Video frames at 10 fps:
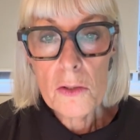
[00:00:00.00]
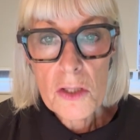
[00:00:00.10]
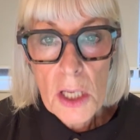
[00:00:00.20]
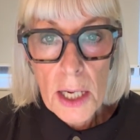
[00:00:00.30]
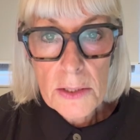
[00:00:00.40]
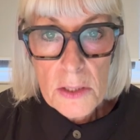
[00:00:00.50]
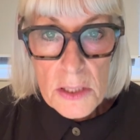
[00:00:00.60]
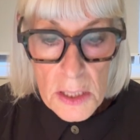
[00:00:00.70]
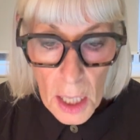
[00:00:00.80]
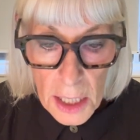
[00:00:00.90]
side to
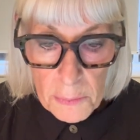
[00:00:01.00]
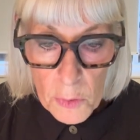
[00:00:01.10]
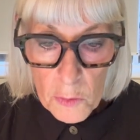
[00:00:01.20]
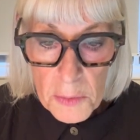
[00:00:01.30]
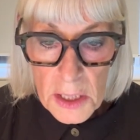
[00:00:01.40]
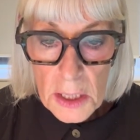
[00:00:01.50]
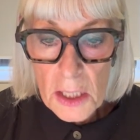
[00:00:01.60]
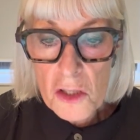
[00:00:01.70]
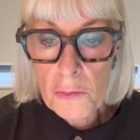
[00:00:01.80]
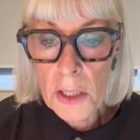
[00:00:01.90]
side movement in
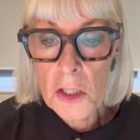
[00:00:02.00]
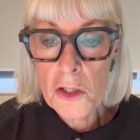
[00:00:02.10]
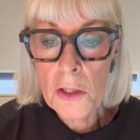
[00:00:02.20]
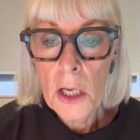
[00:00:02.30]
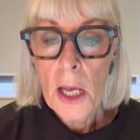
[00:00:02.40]
each region,